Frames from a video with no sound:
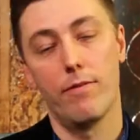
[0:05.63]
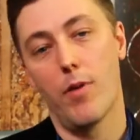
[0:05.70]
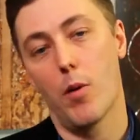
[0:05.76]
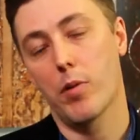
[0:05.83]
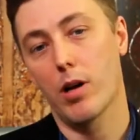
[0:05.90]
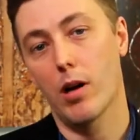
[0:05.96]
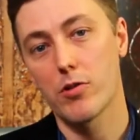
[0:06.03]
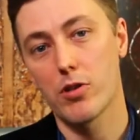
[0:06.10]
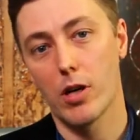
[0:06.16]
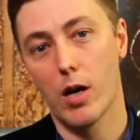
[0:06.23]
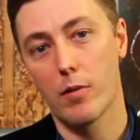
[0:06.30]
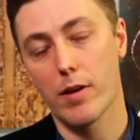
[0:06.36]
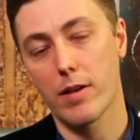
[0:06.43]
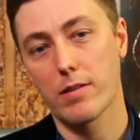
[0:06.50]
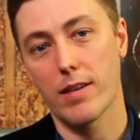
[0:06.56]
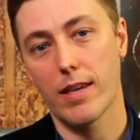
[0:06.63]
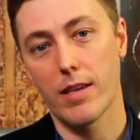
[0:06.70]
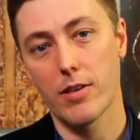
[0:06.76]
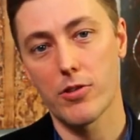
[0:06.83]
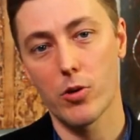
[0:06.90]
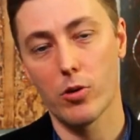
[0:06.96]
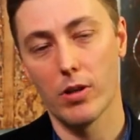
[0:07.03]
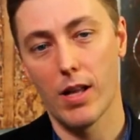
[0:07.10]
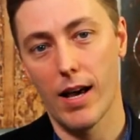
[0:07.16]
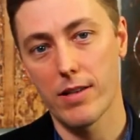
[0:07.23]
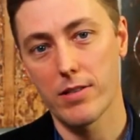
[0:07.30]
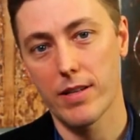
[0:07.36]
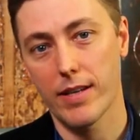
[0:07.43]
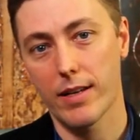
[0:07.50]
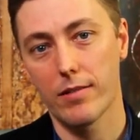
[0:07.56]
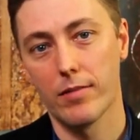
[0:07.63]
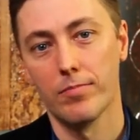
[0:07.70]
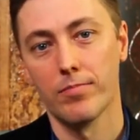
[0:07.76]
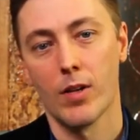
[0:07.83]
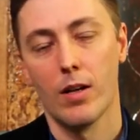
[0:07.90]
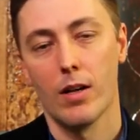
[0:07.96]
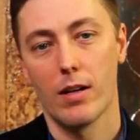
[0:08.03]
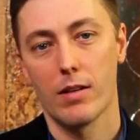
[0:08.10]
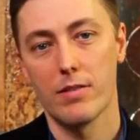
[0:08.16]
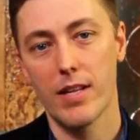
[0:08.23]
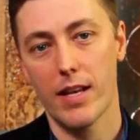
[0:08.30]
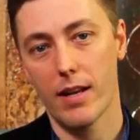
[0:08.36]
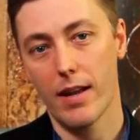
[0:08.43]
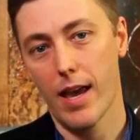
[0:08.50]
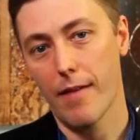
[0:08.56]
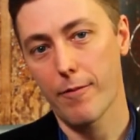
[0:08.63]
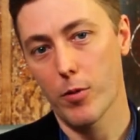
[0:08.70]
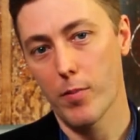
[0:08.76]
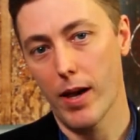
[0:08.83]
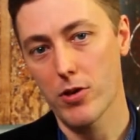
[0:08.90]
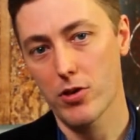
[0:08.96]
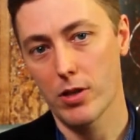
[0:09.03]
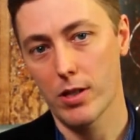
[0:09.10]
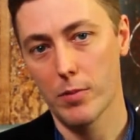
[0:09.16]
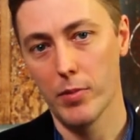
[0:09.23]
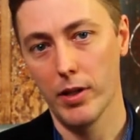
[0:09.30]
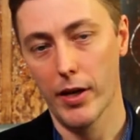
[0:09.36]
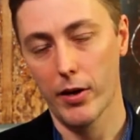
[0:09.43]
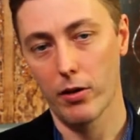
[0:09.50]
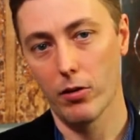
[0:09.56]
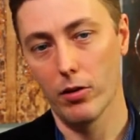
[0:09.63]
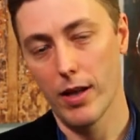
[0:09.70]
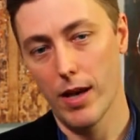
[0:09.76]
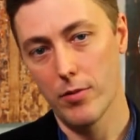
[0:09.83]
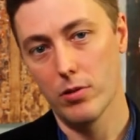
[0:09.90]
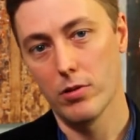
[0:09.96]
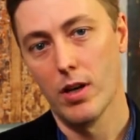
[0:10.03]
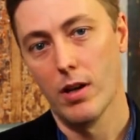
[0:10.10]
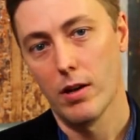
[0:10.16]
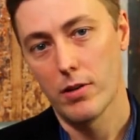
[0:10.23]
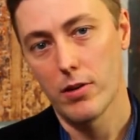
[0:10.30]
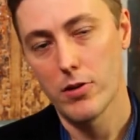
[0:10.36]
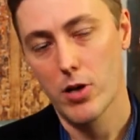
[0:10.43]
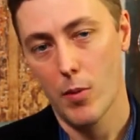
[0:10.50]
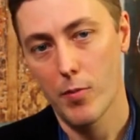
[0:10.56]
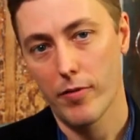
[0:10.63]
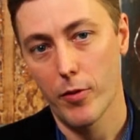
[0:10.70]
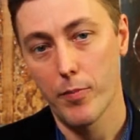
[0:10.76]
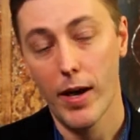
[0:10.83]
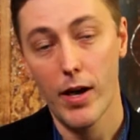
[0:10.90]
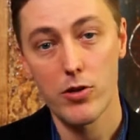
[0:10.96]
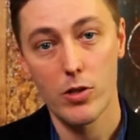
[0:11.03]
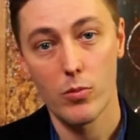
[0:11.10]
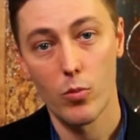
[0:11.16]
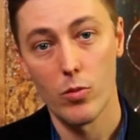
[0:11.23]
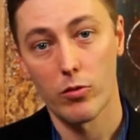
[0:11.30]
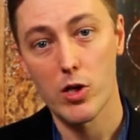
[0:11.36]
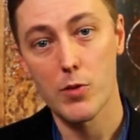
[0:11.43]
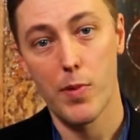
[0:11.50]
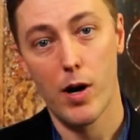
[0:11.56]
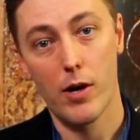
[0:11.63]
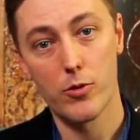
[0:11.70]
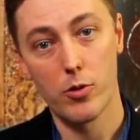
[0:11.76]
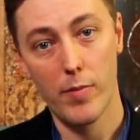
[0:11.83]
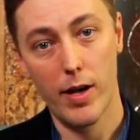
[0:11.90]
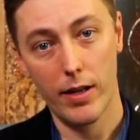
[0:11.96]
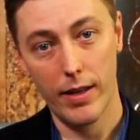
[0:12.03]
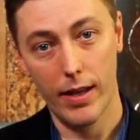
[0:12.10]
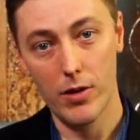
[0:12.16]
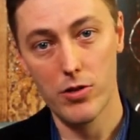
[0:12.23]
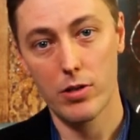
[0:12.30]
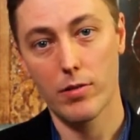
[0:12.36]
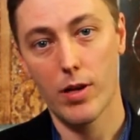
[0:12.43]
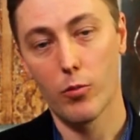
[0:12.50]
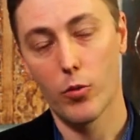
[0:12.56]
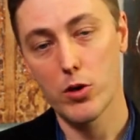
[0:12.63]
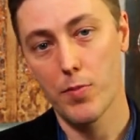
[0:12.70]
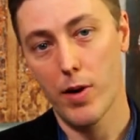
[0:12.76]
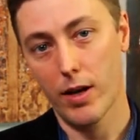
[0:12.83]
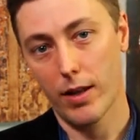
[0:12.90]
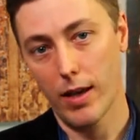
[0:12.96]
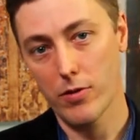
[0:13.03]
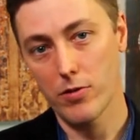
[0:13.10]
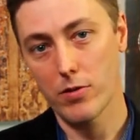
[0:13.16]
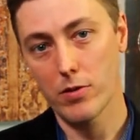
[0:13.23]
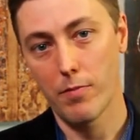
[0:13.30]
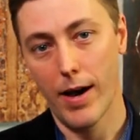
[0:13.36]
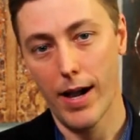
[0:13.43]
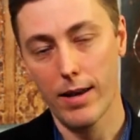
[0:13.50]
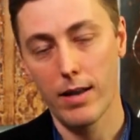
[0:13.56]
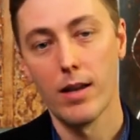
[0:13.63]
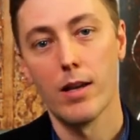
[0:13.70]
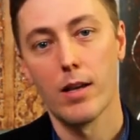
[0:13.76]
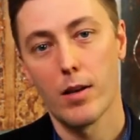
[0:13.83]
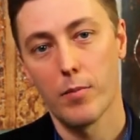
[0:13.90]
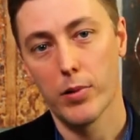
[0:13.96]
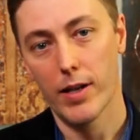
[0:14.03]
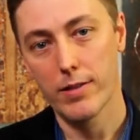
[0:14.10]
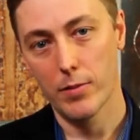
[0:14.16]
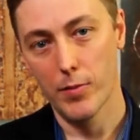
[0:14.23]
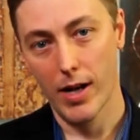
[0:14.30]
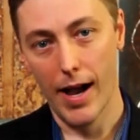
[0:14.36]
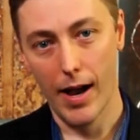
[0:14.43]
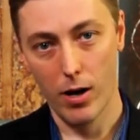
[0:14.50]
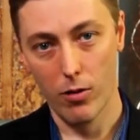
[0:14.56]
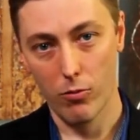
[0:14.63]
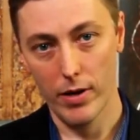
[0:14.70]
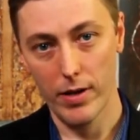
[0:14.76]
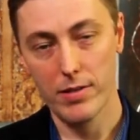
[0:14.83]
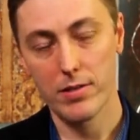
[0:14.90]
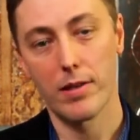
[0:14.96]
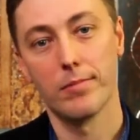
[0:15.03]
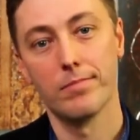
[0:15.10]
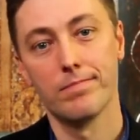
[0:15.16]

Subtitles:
Pharmacogenomics is utilizing DNA information at the molecular level to determine if a patient will respond to a medication and which medications might place them at higher risk.